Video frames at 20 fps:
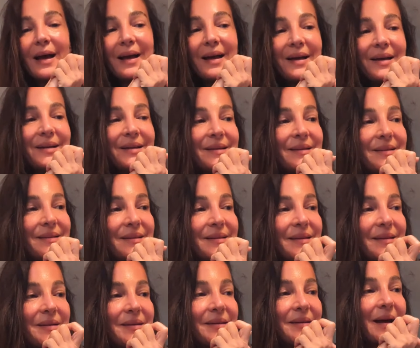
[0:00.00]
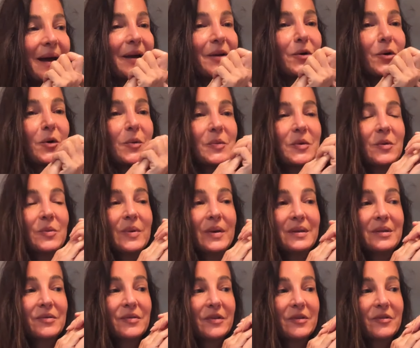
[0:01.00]
And I hope you
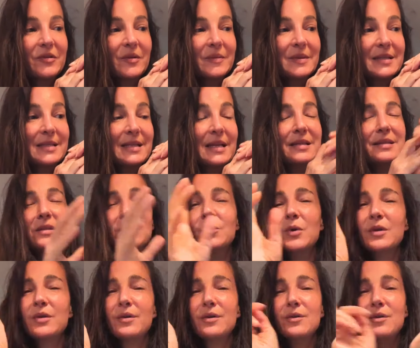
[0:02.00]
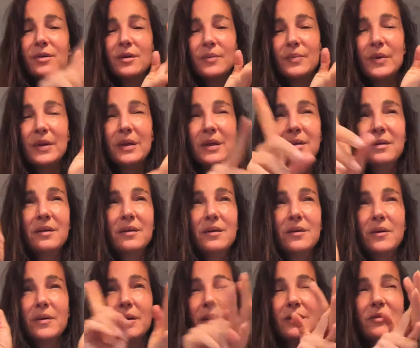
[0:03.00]
benefit from this lesson, whether you're a
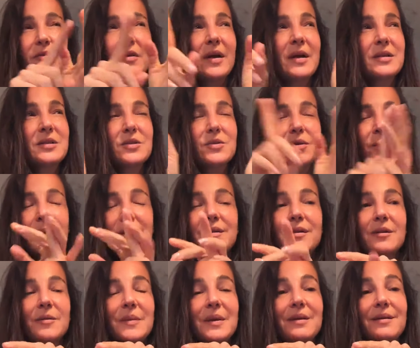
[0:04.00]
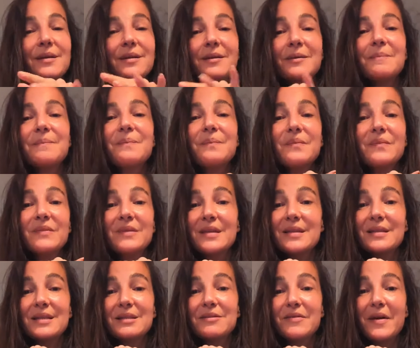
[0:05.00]
beginner or advanced or intermediate.
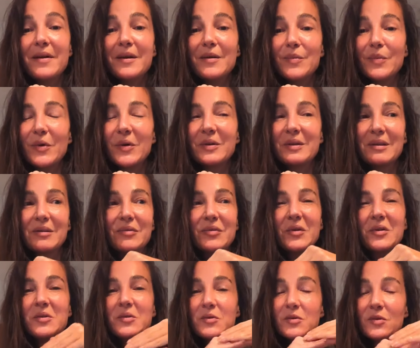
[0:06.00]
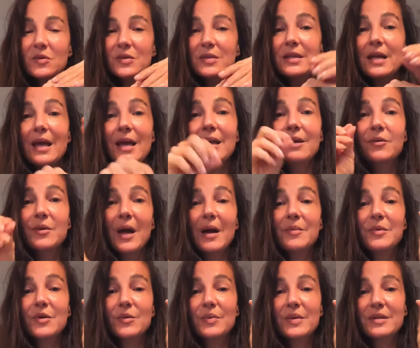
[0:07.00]
This is very important for you. So stay,
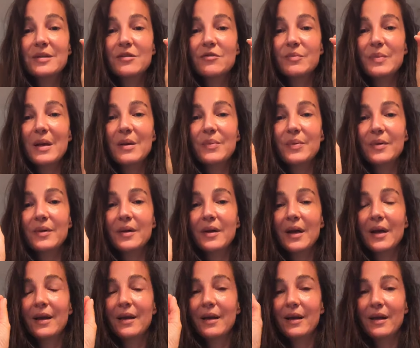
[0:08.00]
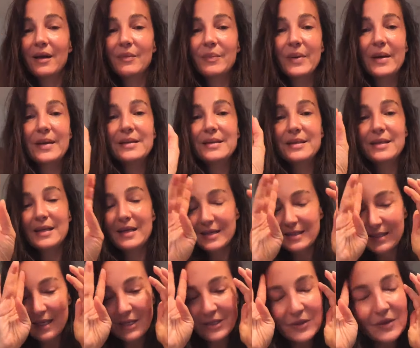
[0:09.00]
grab your piece of paper, a pencil,
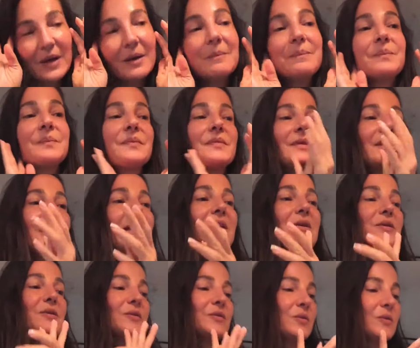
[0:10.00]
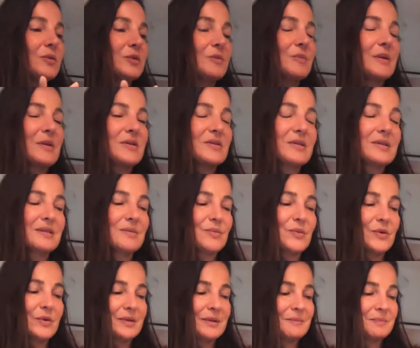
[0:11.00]
etc. Take your notes because it's
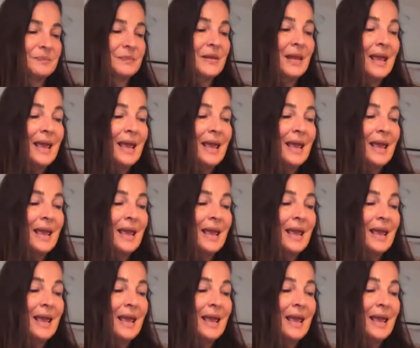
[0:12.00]
important.